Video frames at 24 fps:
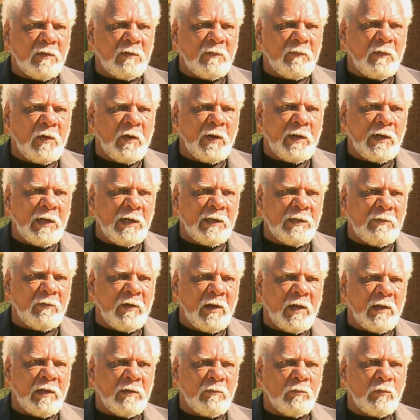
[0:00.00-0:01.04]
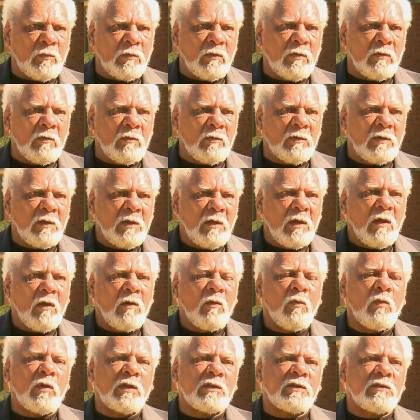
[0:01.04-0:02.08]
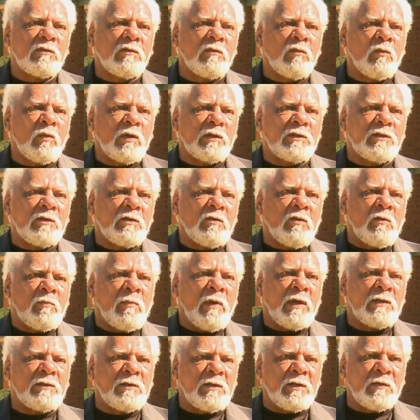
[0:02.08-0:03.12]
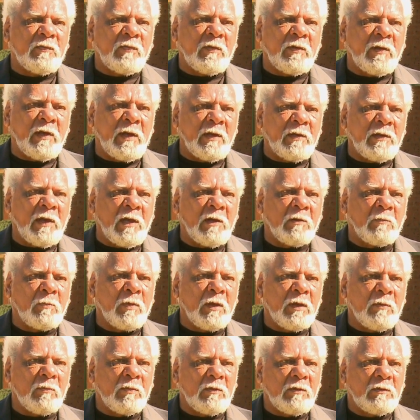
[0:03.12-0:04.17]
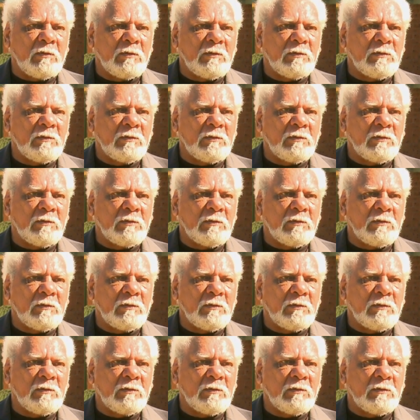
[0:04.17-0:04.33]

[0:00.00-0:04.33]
finally, Ray, what's your message for our young people?